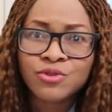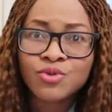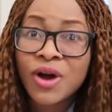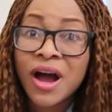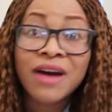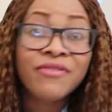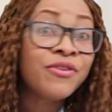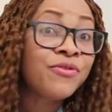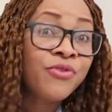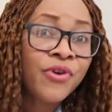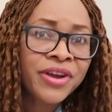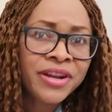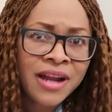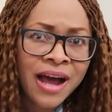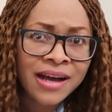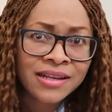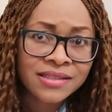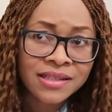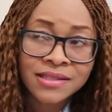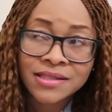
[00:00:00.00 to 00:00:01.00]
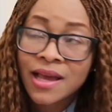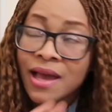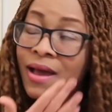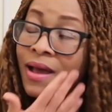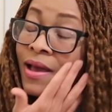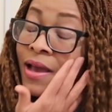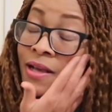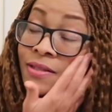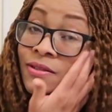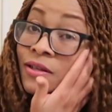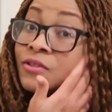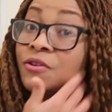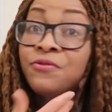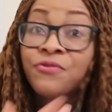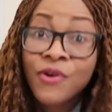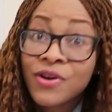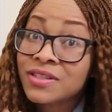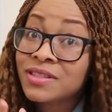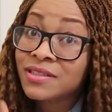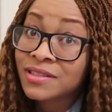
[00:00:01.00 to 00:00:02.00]
to have a foreign accent. It's not the
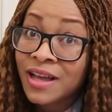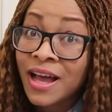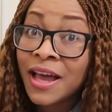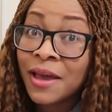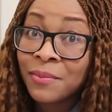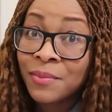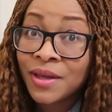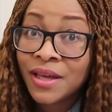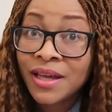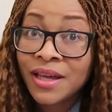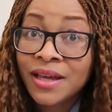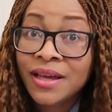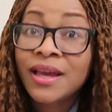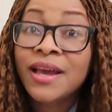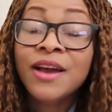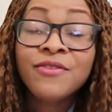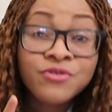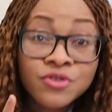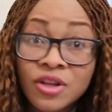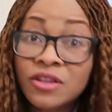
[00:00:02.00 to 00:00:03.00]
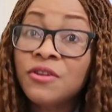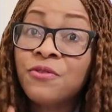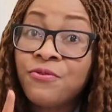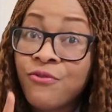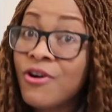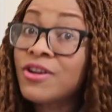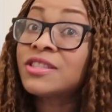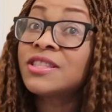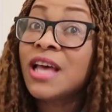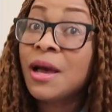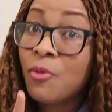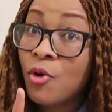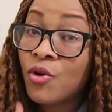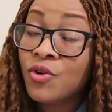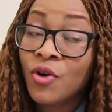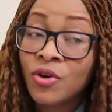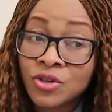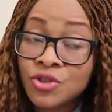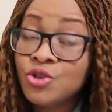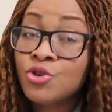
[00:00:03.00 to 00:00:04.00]
first time. It's not the first time
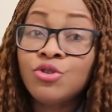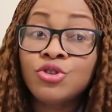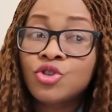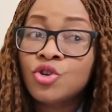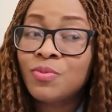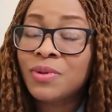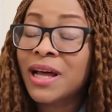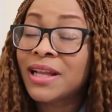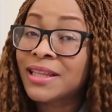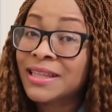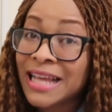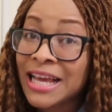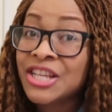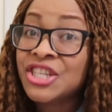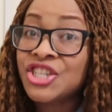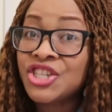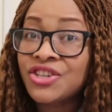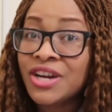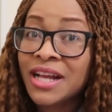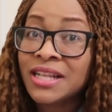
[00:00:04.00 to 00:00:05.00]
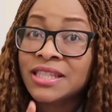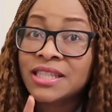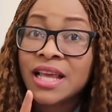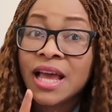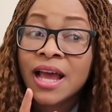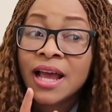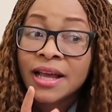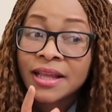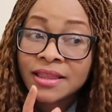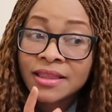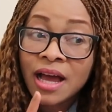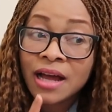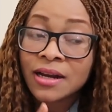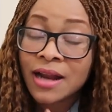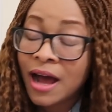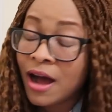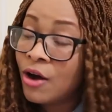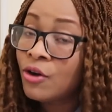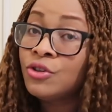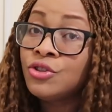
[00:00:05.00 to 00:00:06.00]
on YouTube that Nigerians
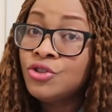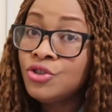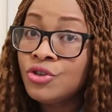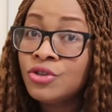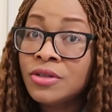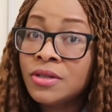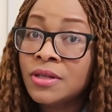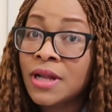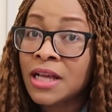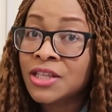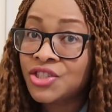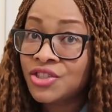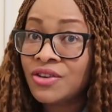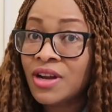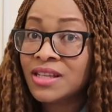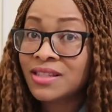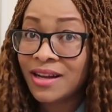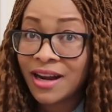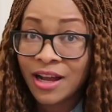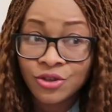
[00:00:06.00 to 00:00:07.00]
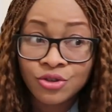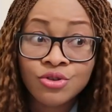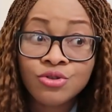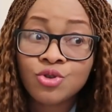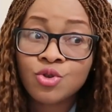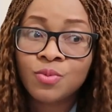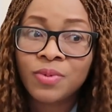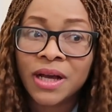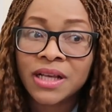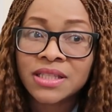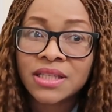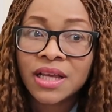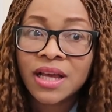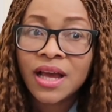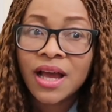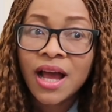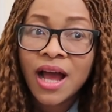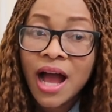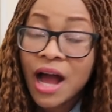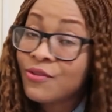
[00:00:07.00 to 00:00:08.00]
that are YouTubers
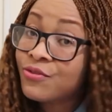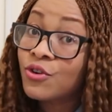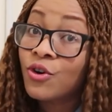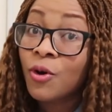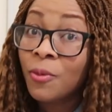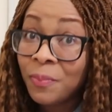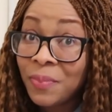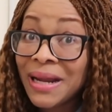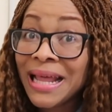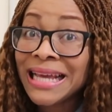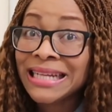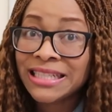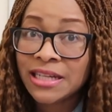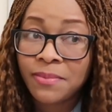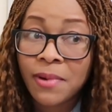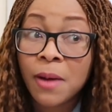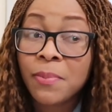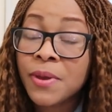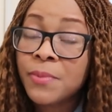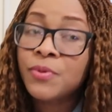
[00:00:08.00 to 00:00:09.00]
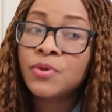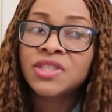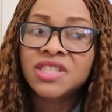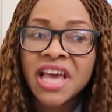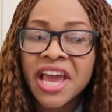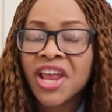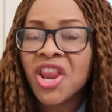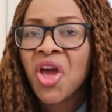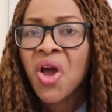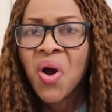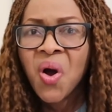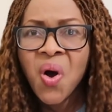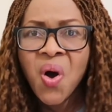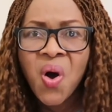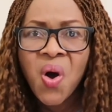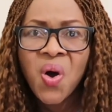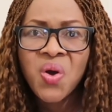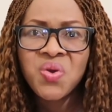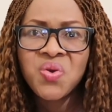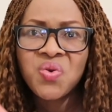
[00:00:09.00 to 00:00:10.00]
have complained about people saying,
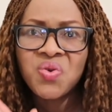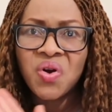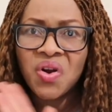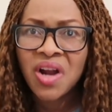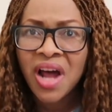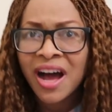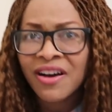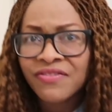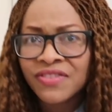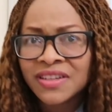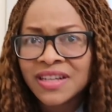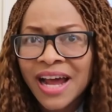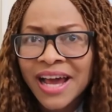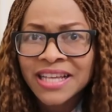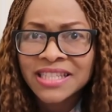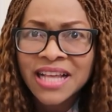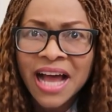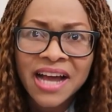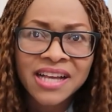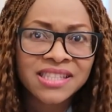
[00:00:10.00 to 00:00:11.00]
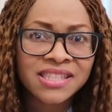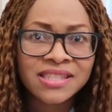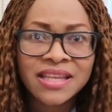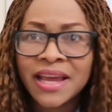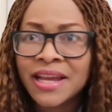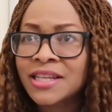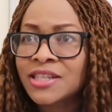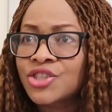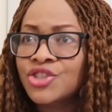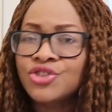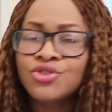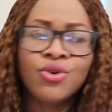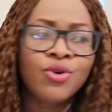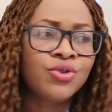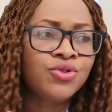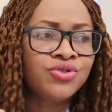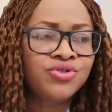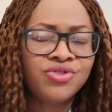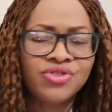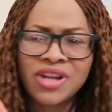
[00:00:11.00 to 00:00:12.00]
oh, you don't have a nice accent, you
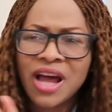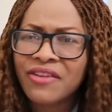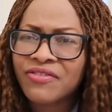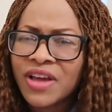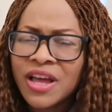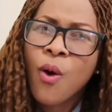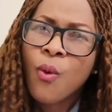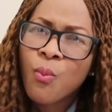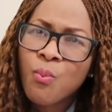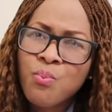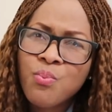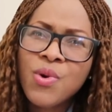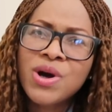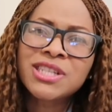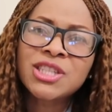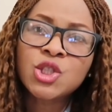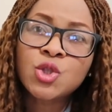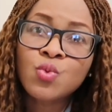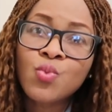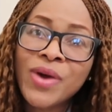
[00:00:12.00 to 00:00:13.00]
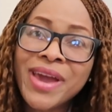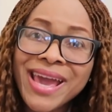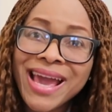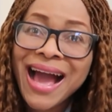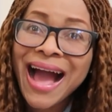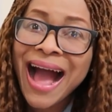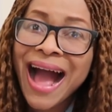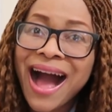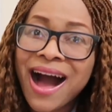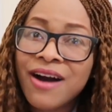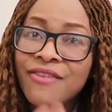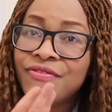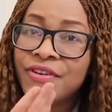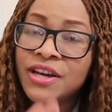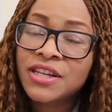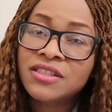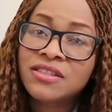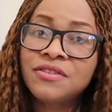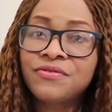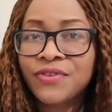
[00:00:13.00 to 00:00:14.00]
know, you don't have. Must we have
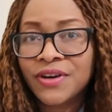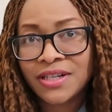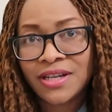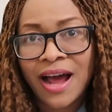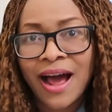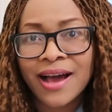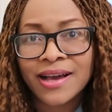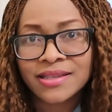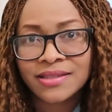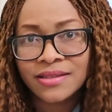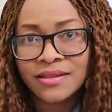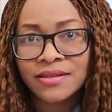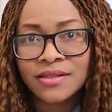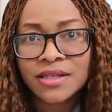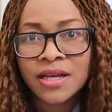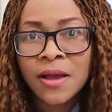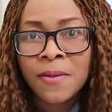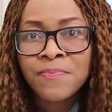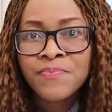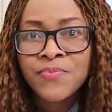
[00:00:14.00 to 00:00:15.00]
a different accent?